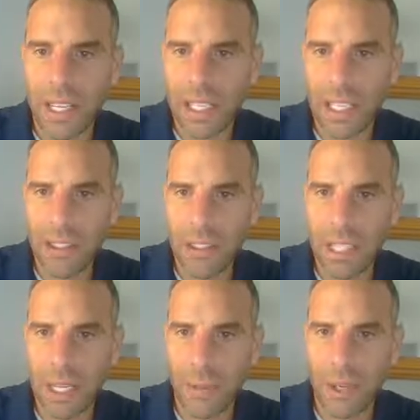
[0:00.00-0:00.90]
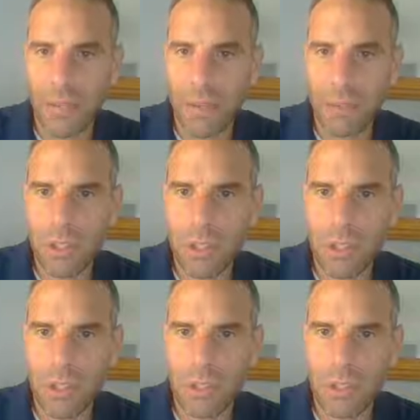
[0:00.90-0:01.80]
All right, and again, to get rid of
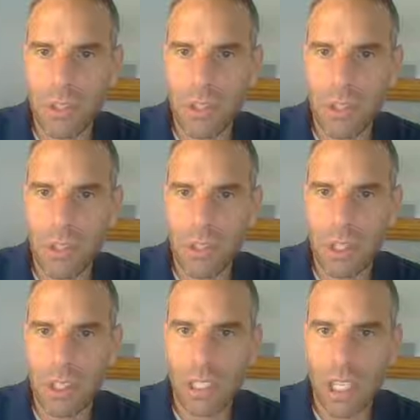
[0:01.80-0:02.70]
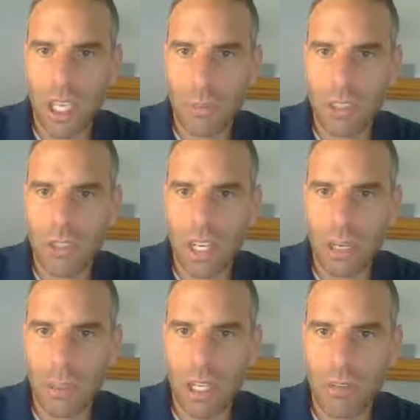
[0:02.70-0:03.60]
them, you just click on them
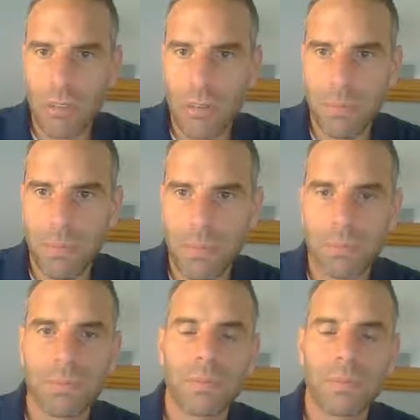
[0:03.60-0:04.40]
and drag them off.